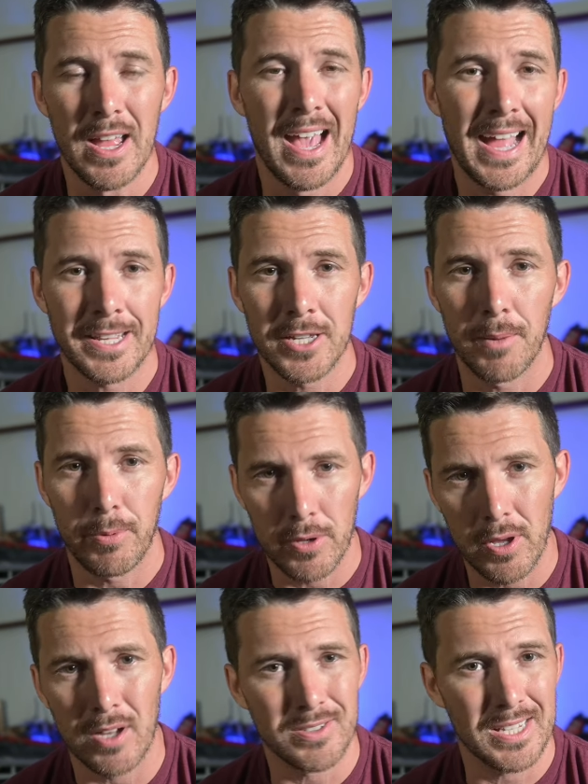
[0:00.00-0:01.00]
Had a couple of
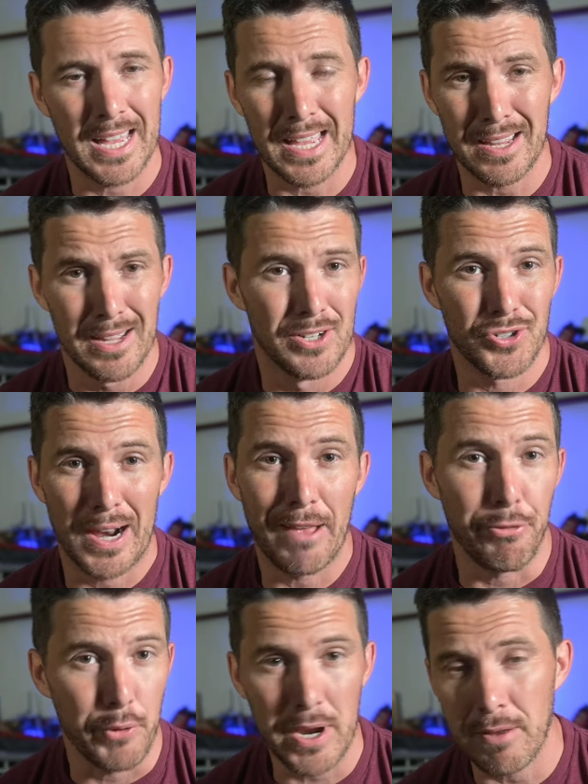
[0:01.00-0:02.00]
y'all say try
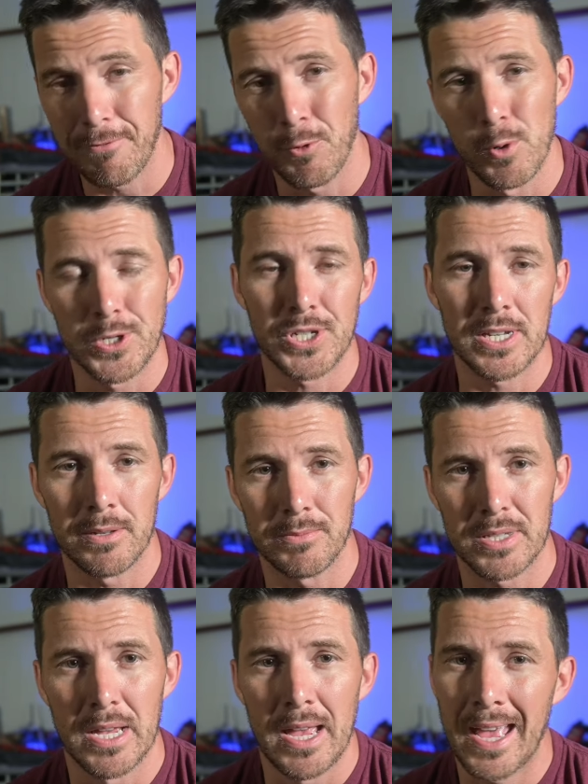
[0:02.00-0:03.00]
3 and 4 shims,